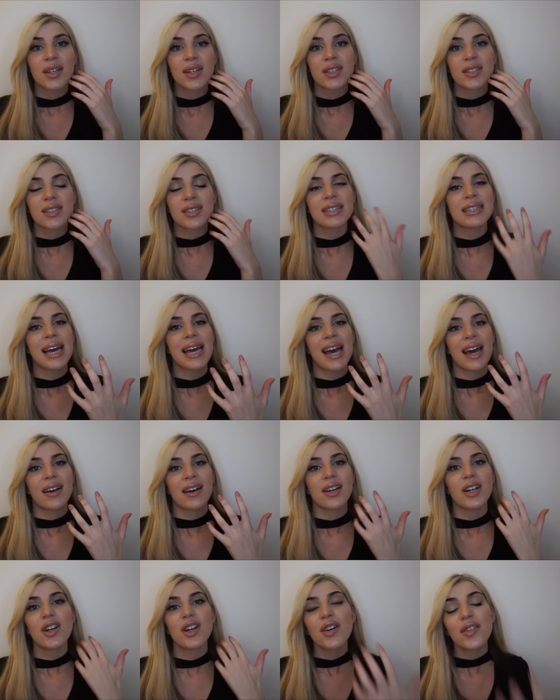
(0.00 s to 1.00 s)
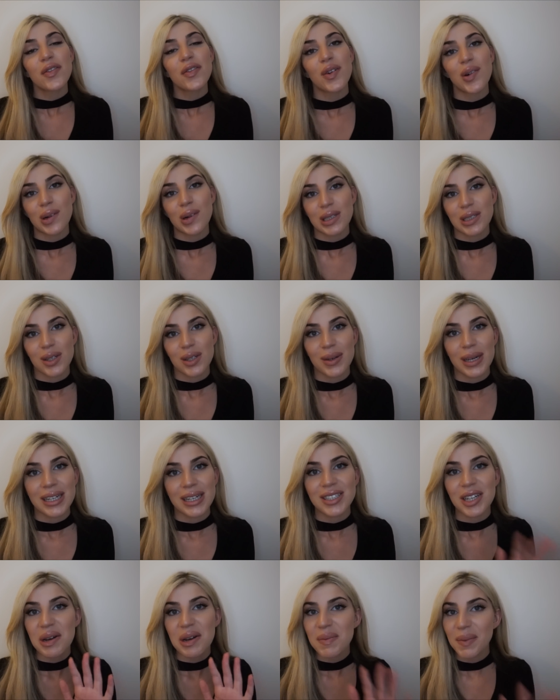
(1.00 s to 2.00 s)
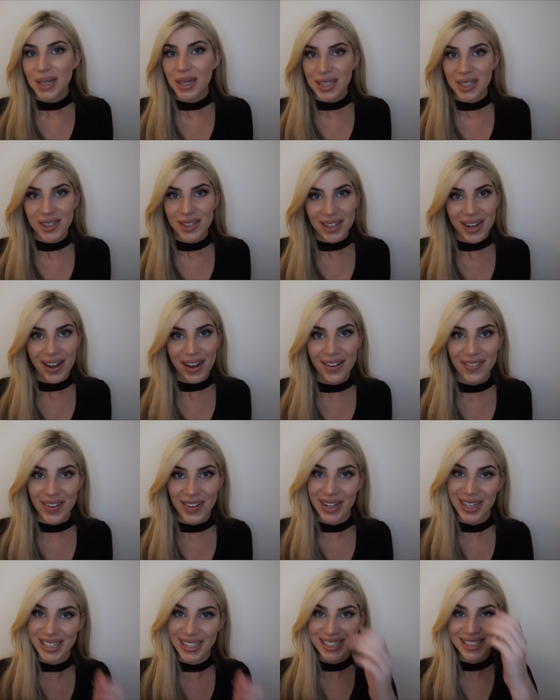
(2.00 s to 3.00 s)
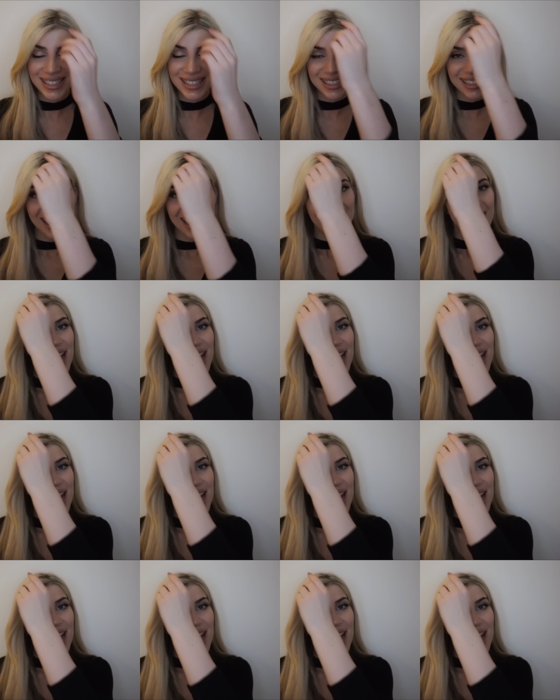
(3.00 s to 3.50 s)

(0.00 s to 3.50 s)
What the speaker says: So yeah, look forward to it. Don't be too nervous.